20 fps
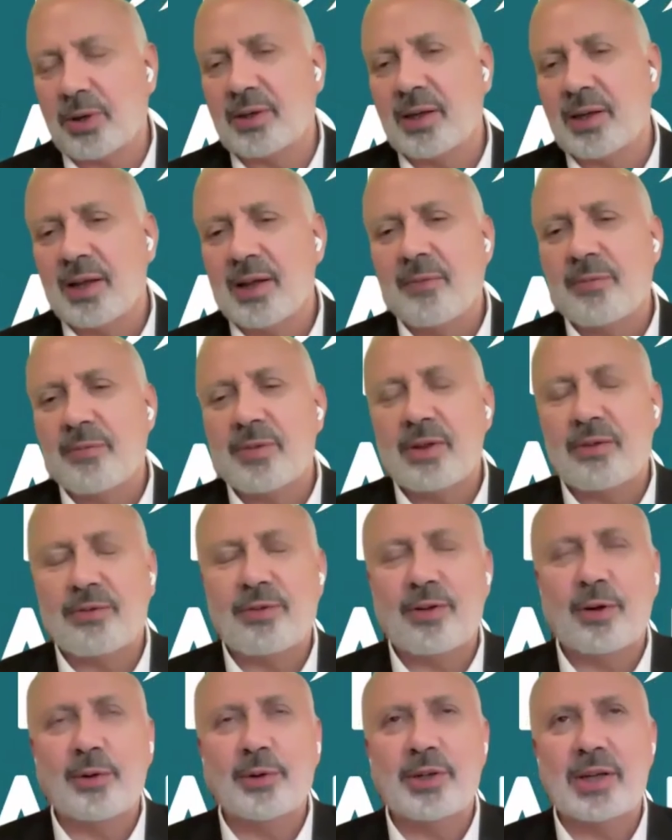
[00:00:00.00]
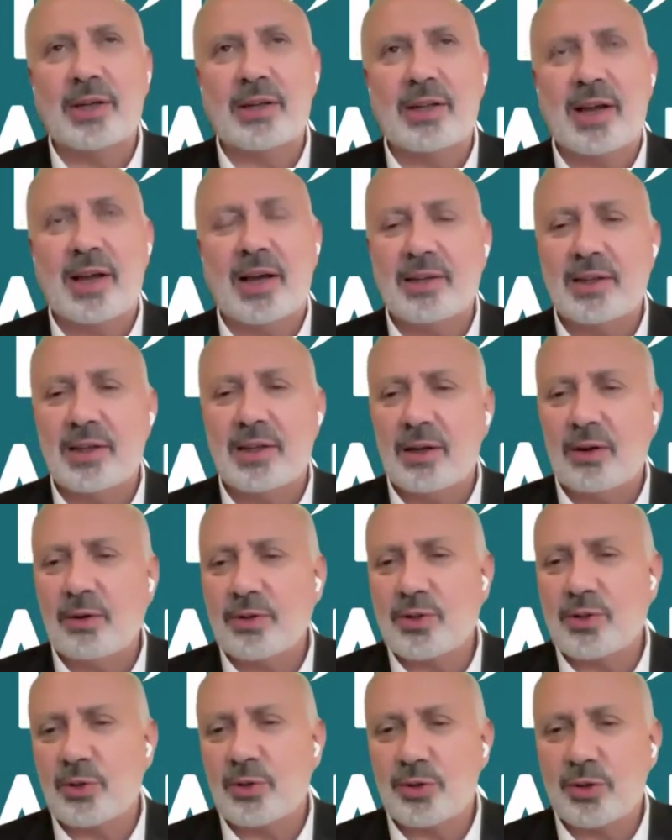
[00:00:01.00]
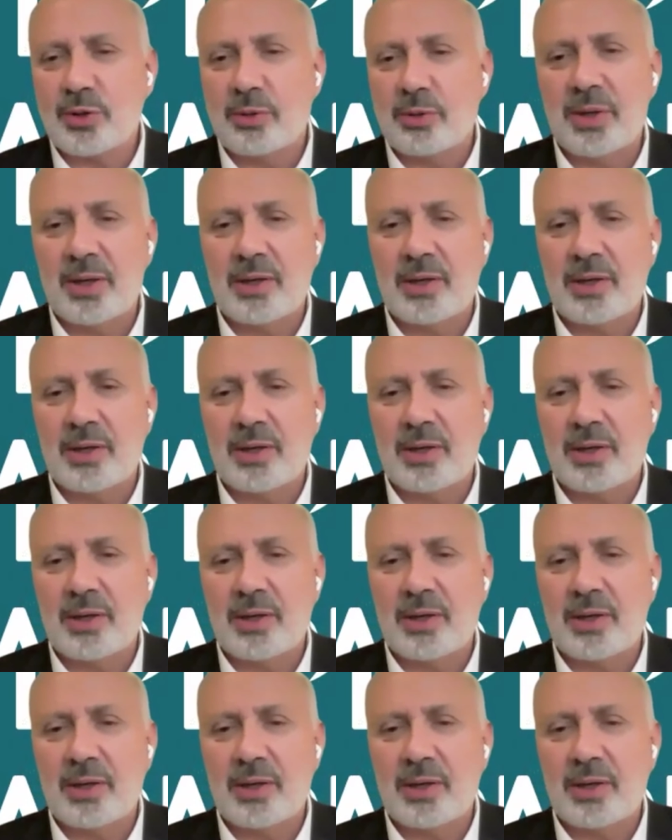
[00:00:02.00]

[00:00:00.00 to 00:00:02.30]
But floating the idea on social